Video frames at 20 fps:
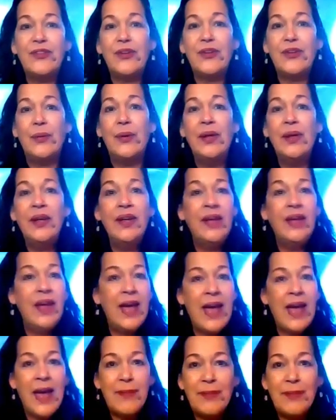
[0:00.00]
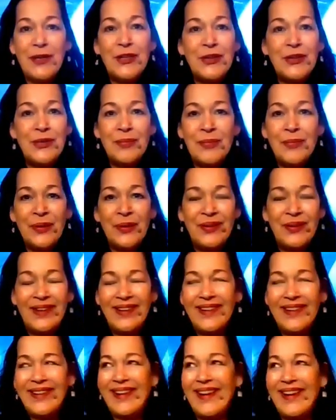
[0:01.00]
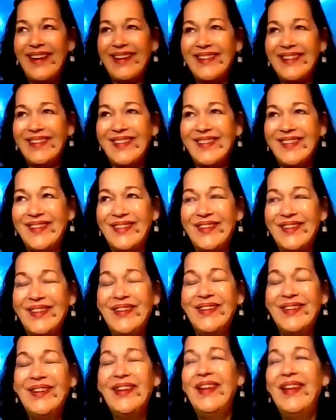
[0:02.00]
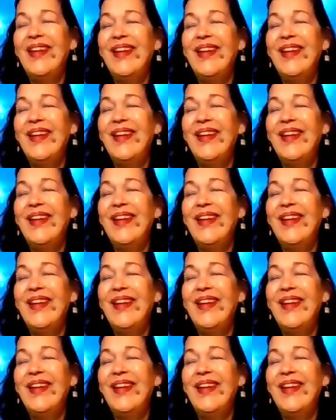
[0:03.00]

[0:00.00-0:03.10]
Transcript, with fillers: So happy new moon in Cancer.